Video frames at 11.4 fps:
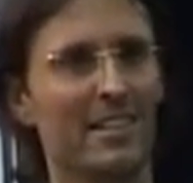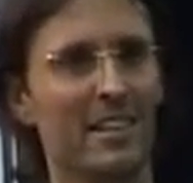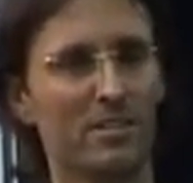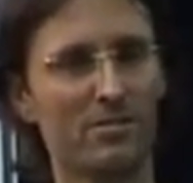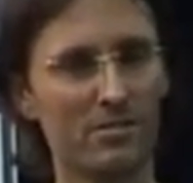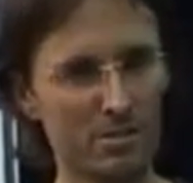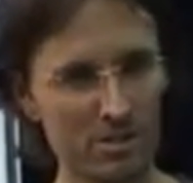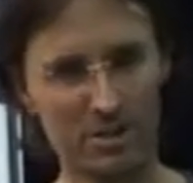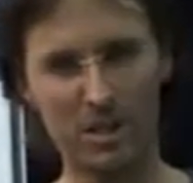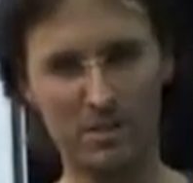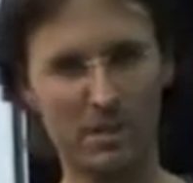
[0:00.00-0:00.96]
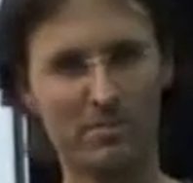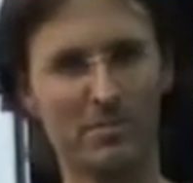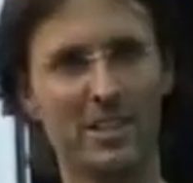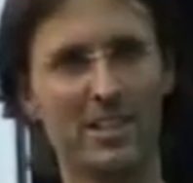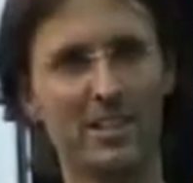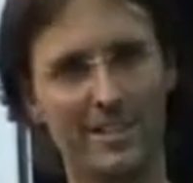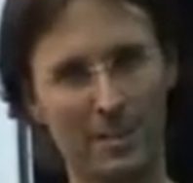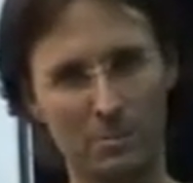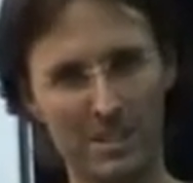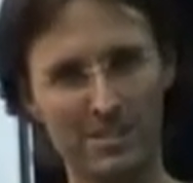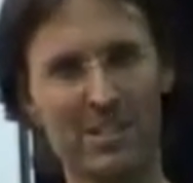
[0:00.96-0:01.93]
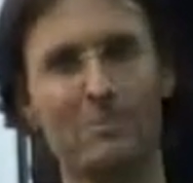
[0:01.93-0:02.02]
And as soon as you don't want to feel it, there'll
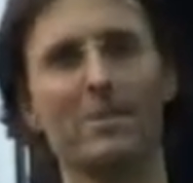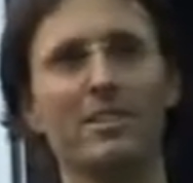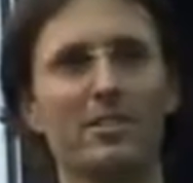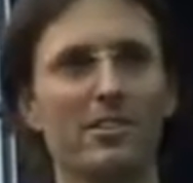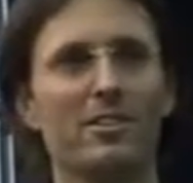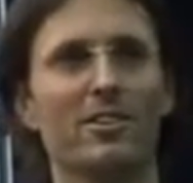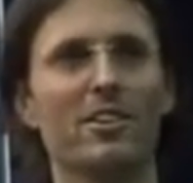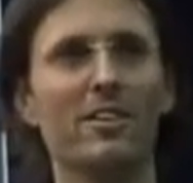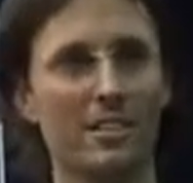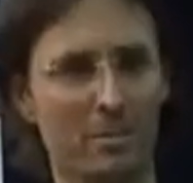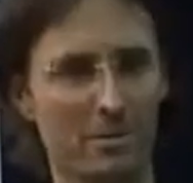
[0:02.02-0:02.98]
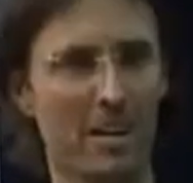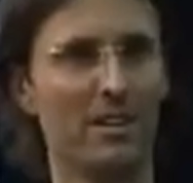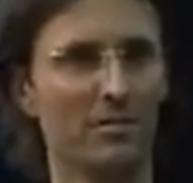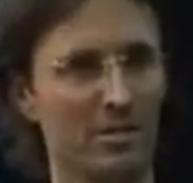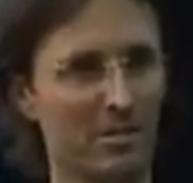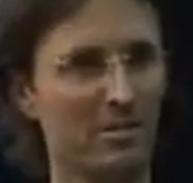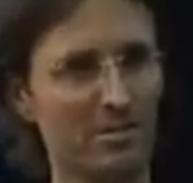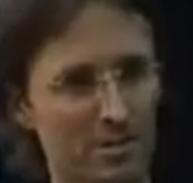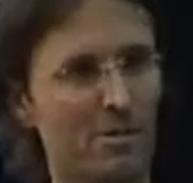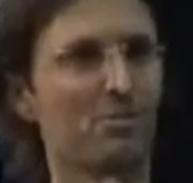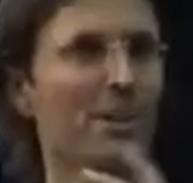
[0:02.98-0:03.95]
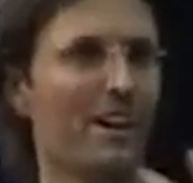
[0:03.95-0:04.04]
be something occur around you to
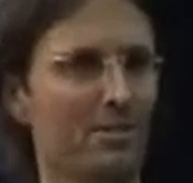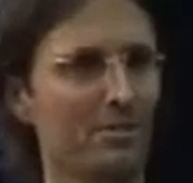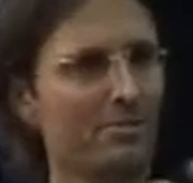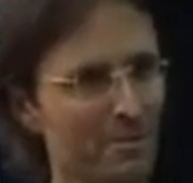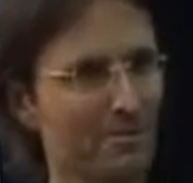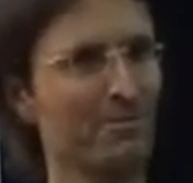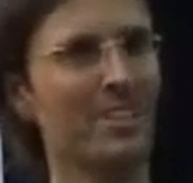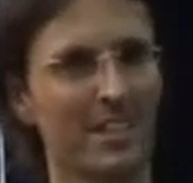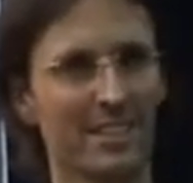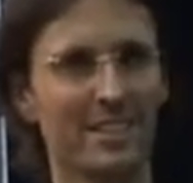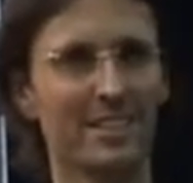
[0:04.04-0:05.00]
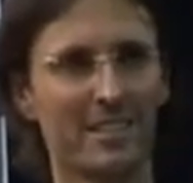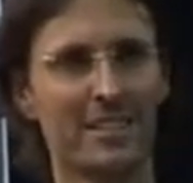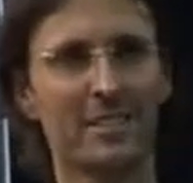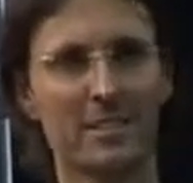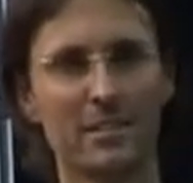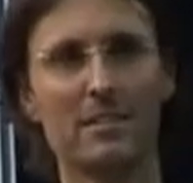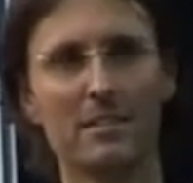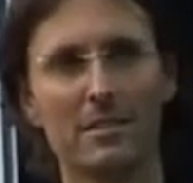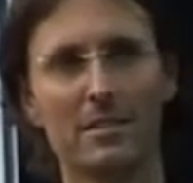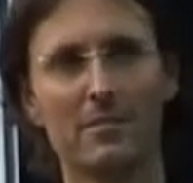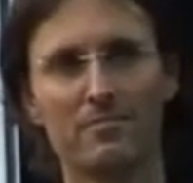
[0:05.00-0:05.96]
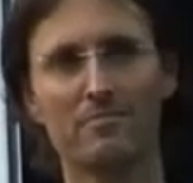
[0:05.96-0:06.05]
distract you from feeling it.
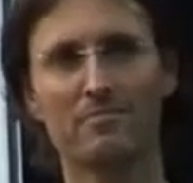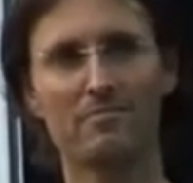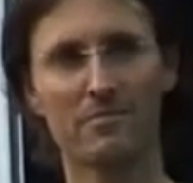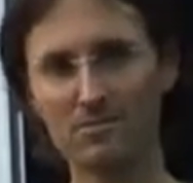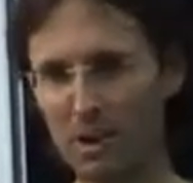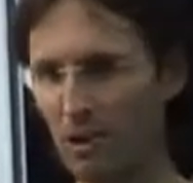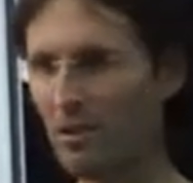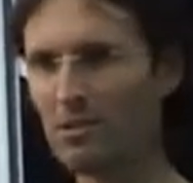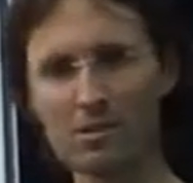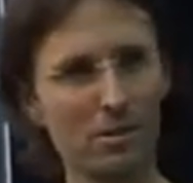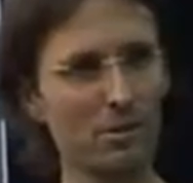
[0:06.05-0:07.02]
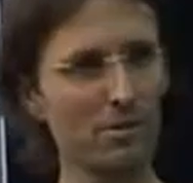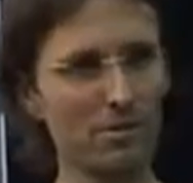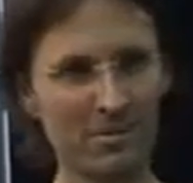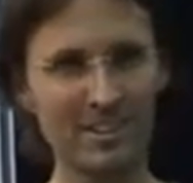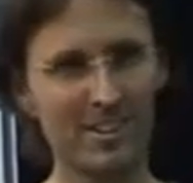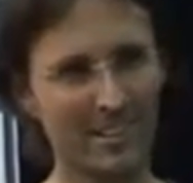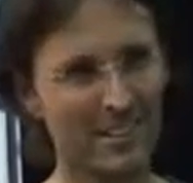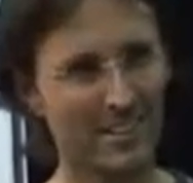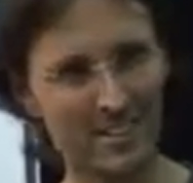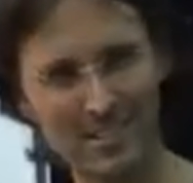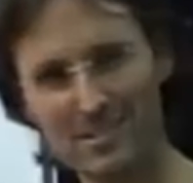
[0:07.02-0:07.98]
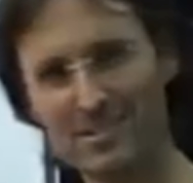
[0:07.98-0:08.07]
Yeah. Phone call,
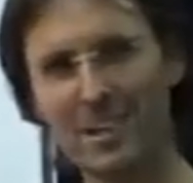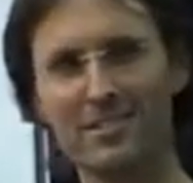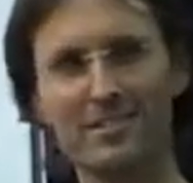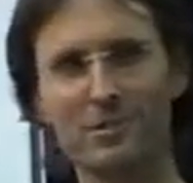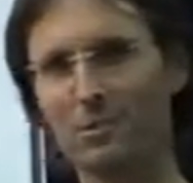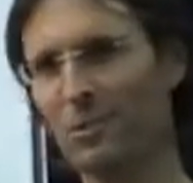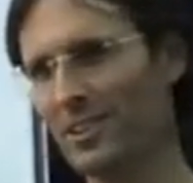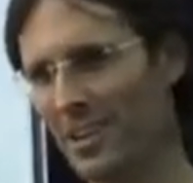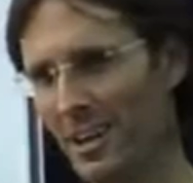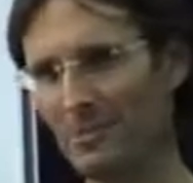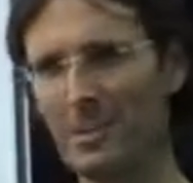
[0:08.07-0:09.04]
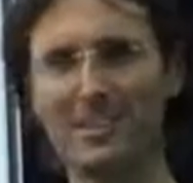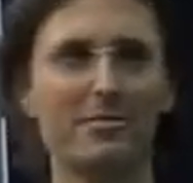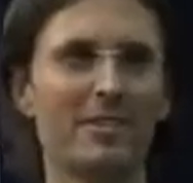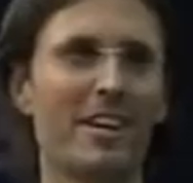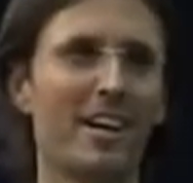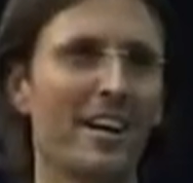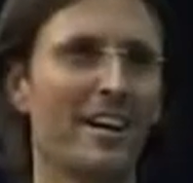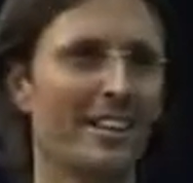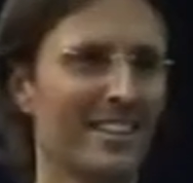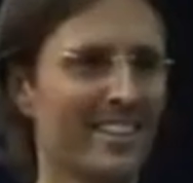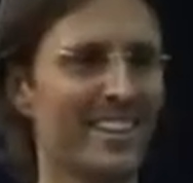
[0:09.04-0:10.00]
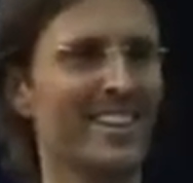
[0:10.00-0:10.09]
son, daughter coming, give you a hug,
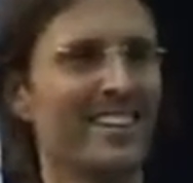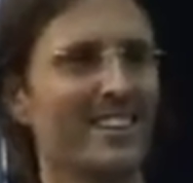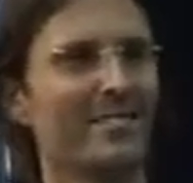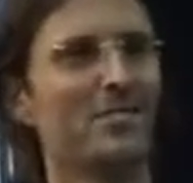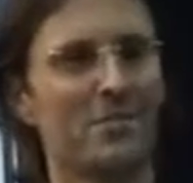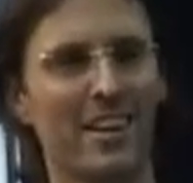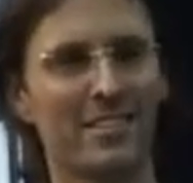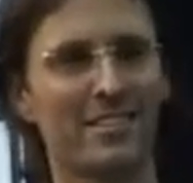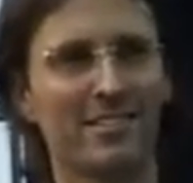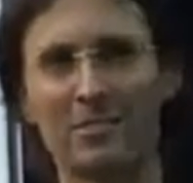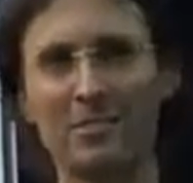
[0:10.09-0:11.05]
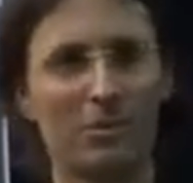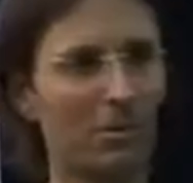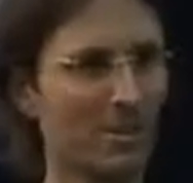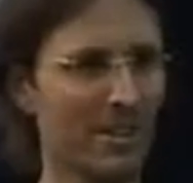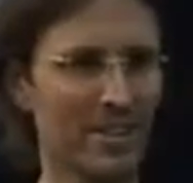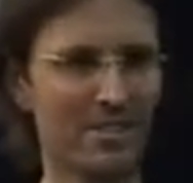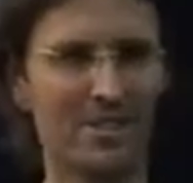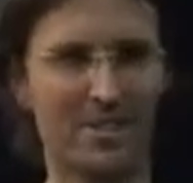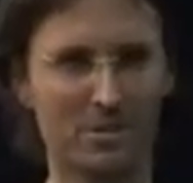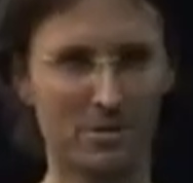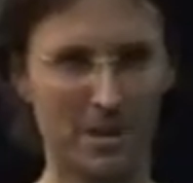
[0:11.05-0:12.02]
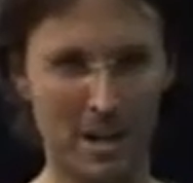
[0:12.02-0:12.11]
distracting you. All of these
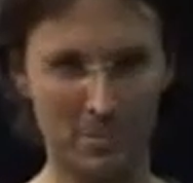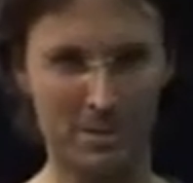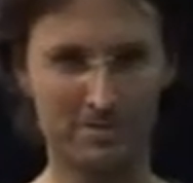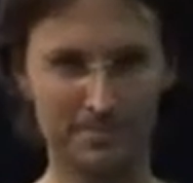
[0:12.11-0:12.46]
things all happen.